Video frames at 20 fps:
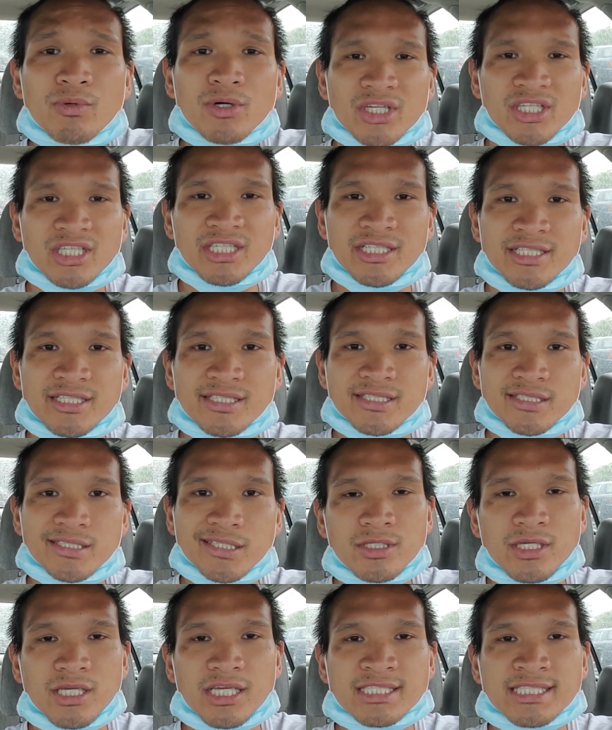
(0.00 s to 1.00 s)
is
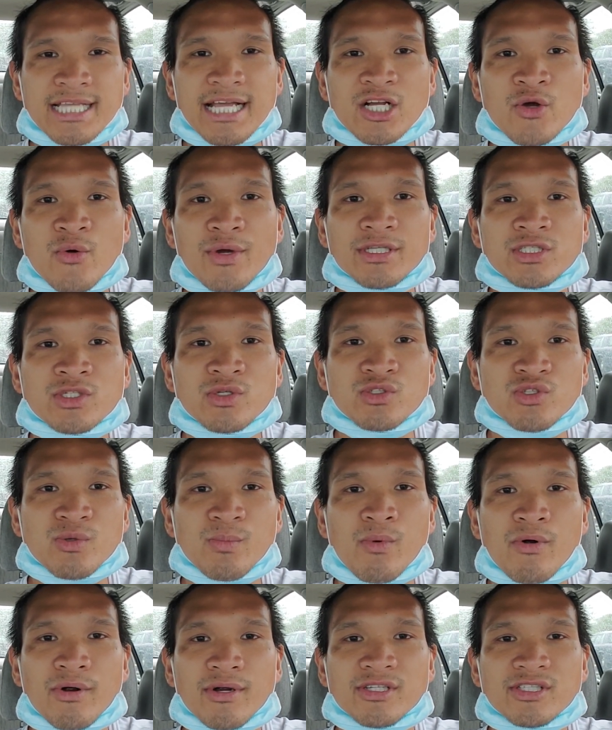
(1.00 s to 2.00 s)
it's not going to
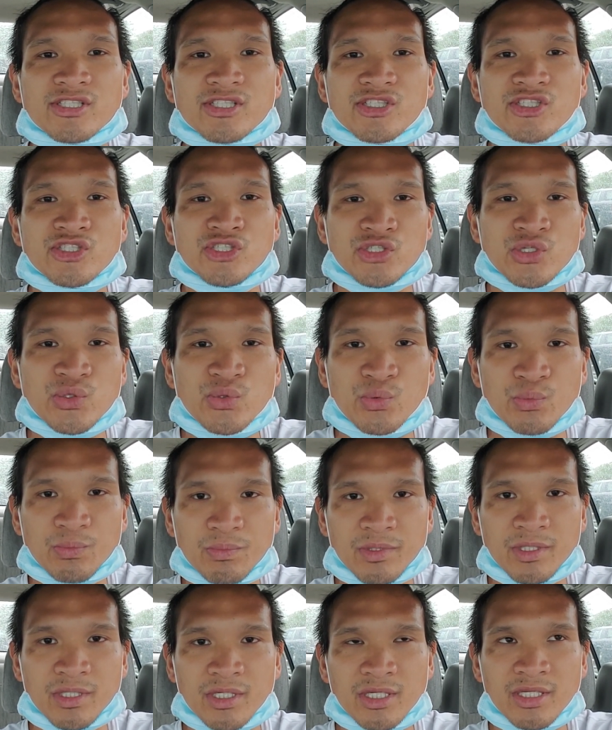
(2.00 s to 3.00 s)
support Zoom
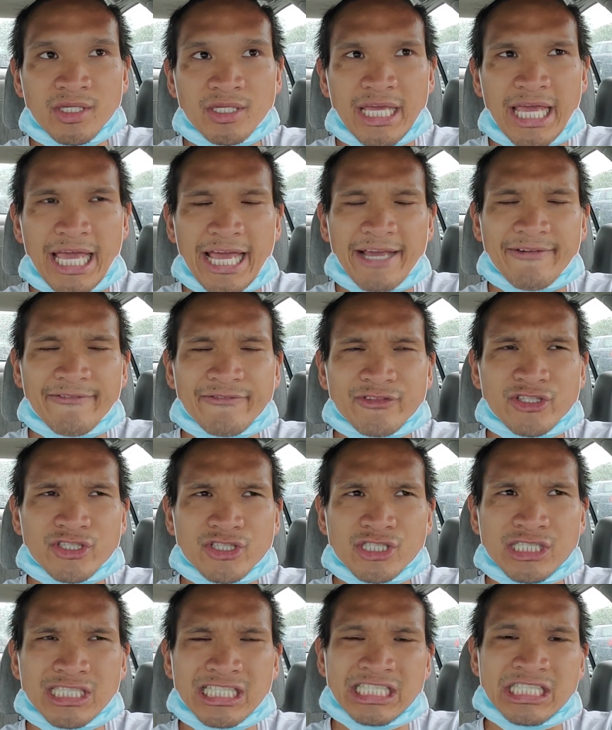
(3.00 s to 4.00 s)

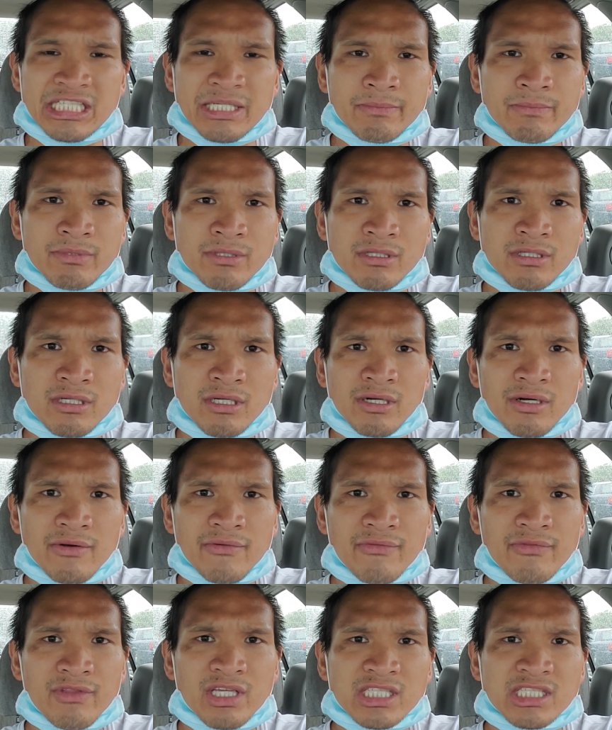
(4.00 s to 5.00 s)
after December
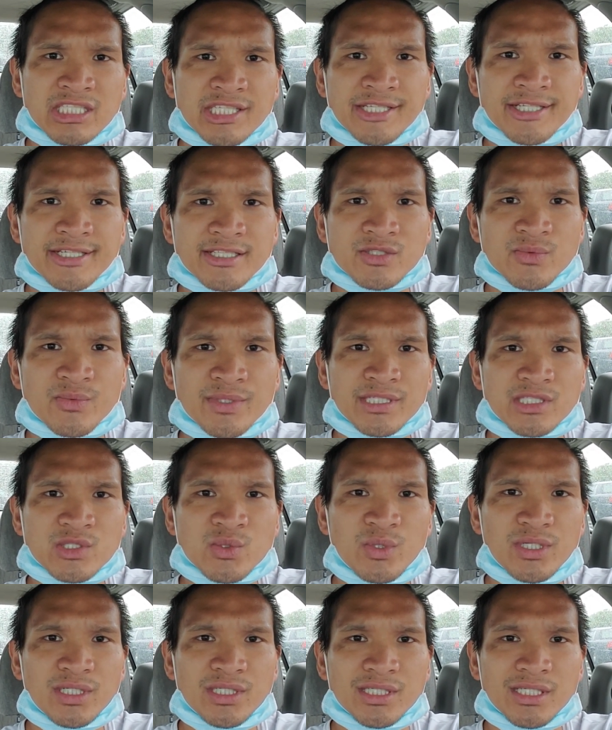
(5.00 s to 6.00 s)
of this year,
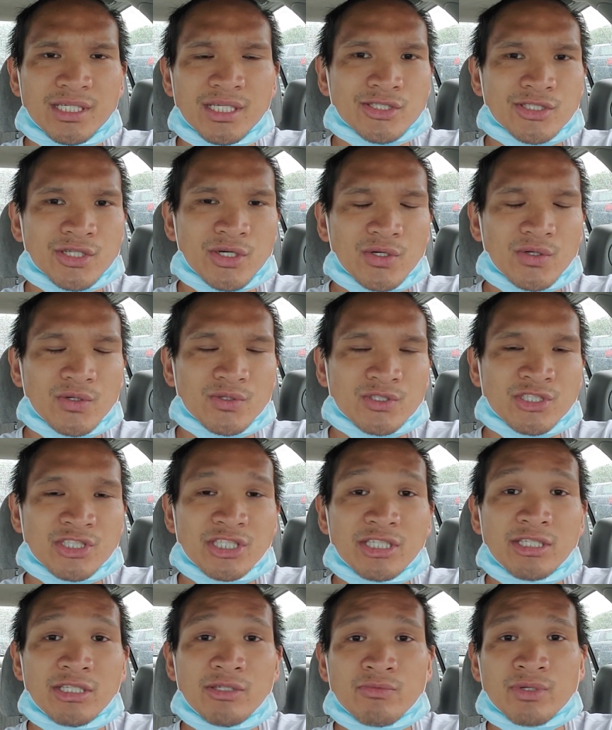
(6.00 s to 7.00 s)
2020. So
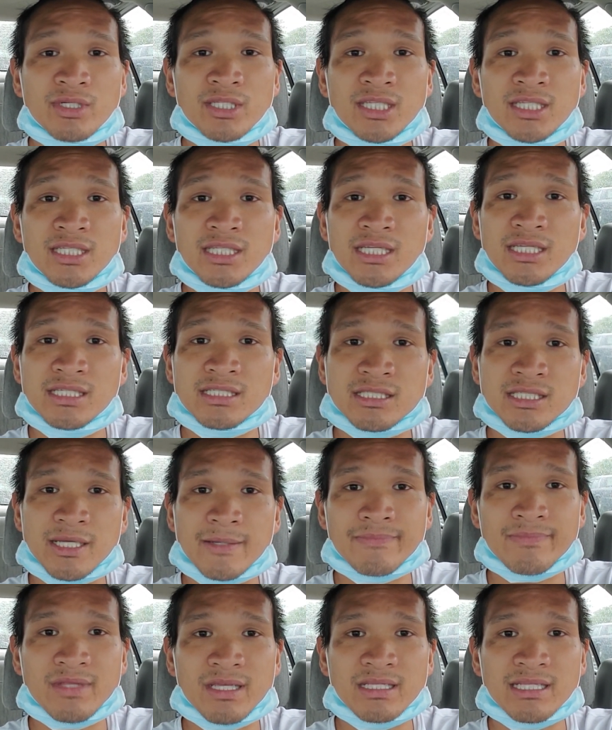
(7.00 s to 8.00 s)
she really needs
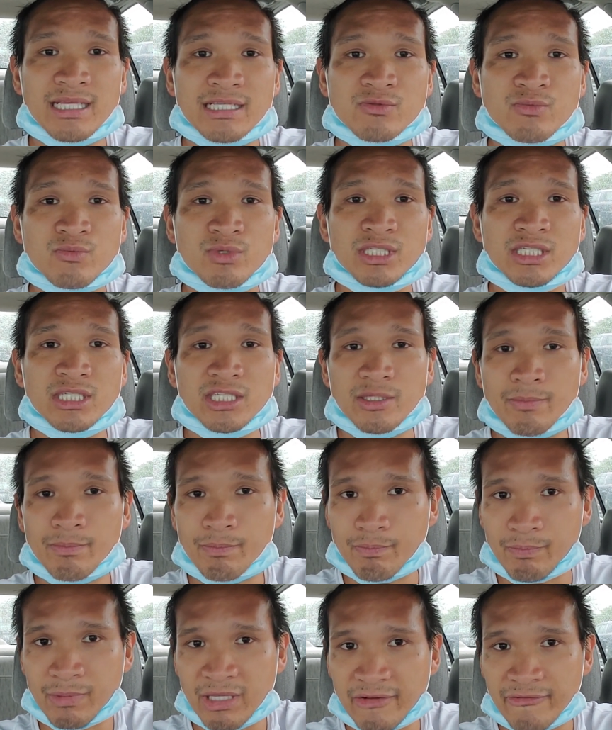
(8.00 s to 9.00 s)
something that's really gonna
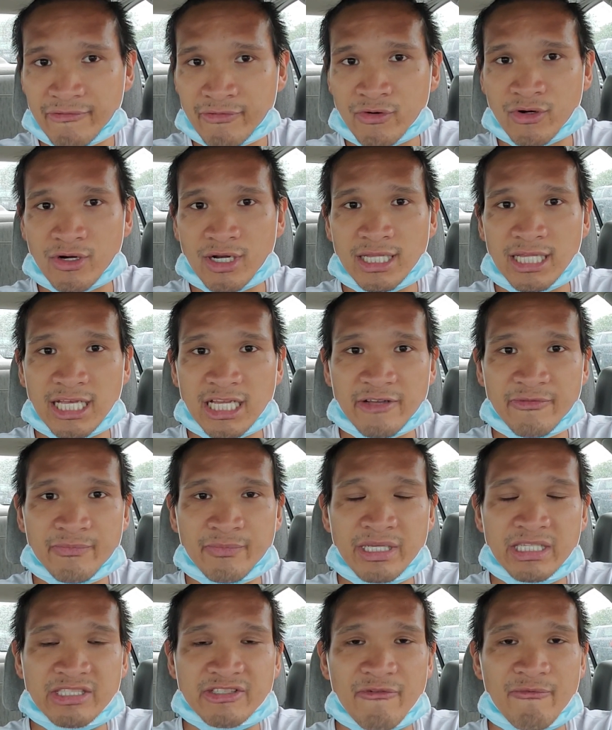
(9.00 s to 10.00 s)
give her a lot of
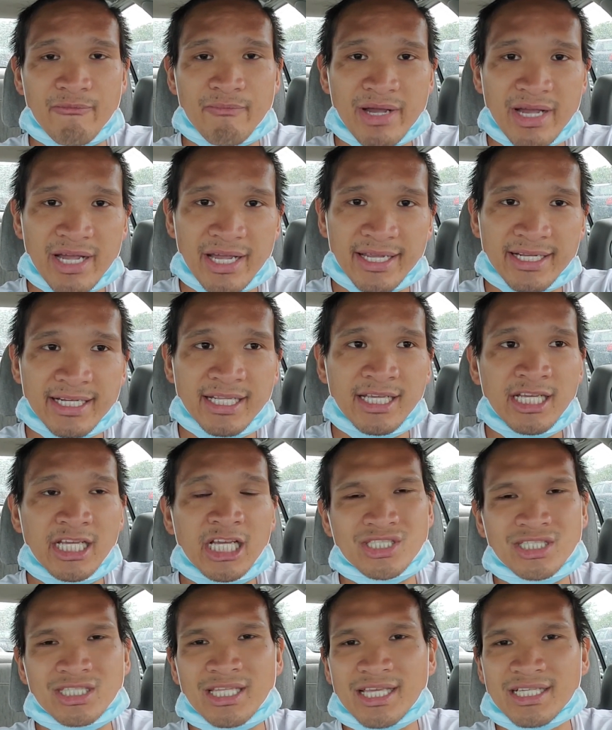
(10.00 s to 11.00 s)
peace of mind.
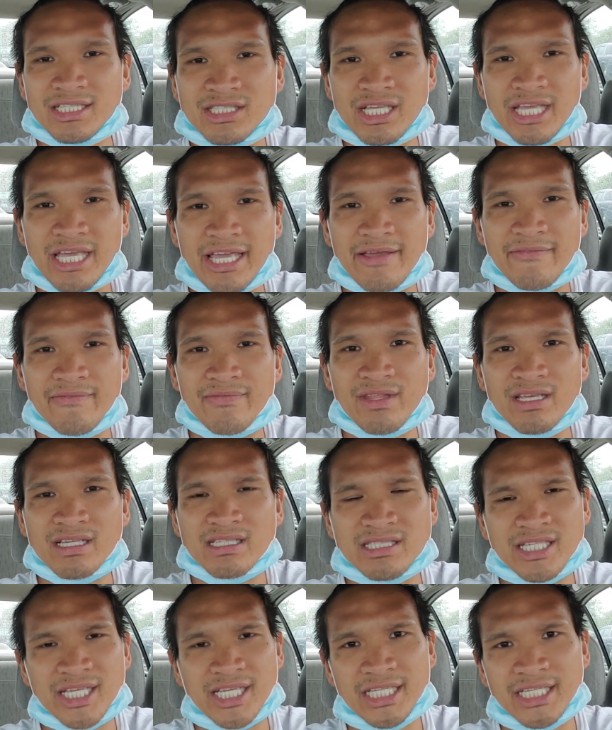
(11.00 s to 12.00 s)
She likes to have things
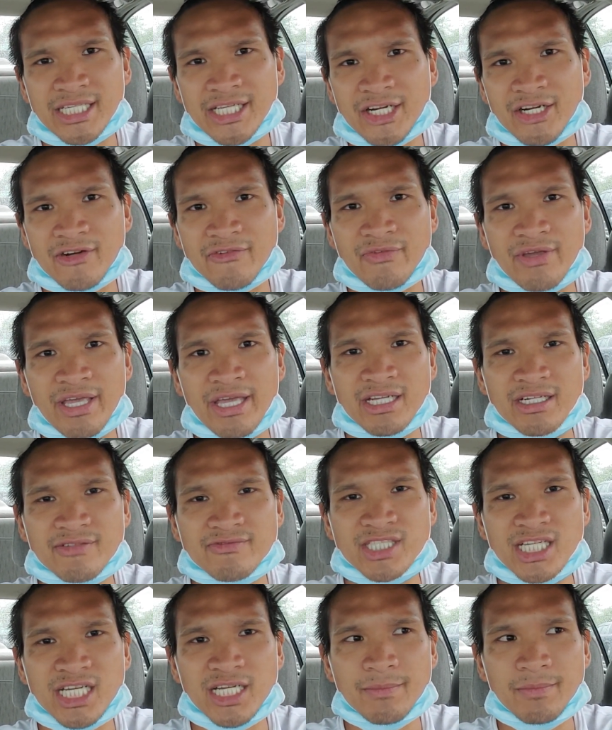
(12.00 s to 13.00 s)
taken care of ahead of
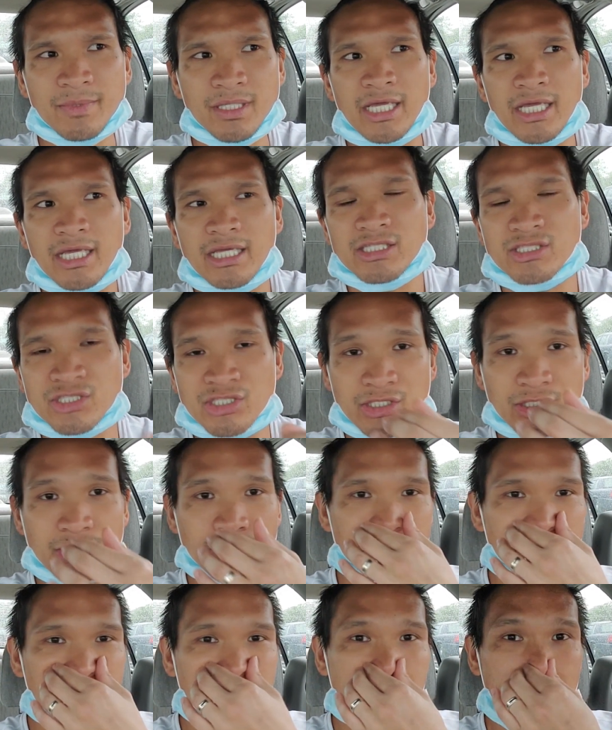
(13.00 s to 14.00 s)
time, and she
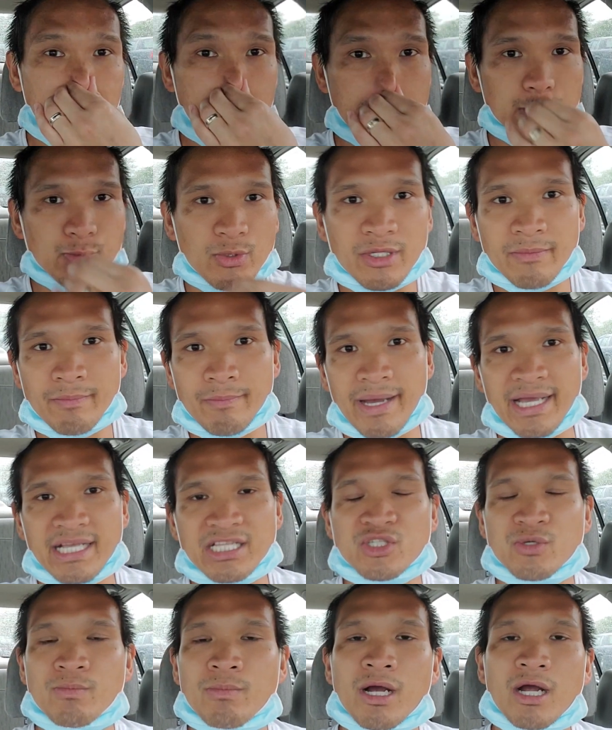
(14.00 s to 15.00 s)
really needs one by
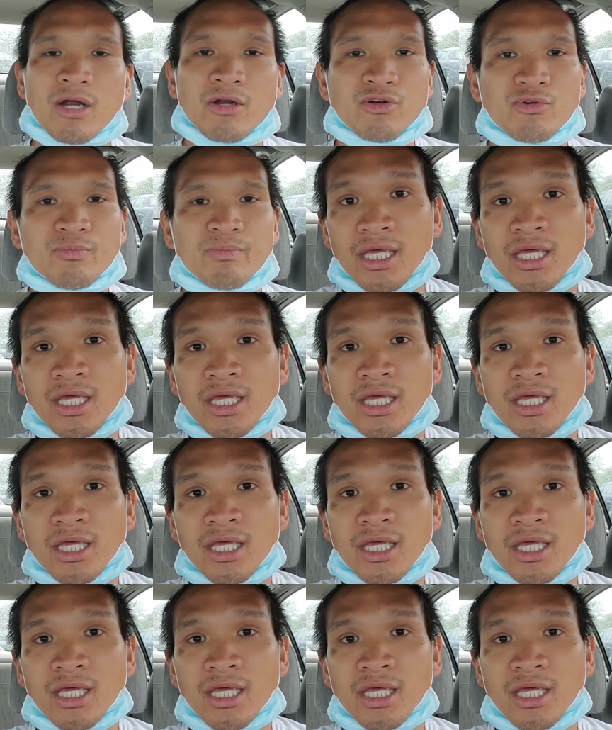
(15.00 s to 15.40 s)
tomorrow.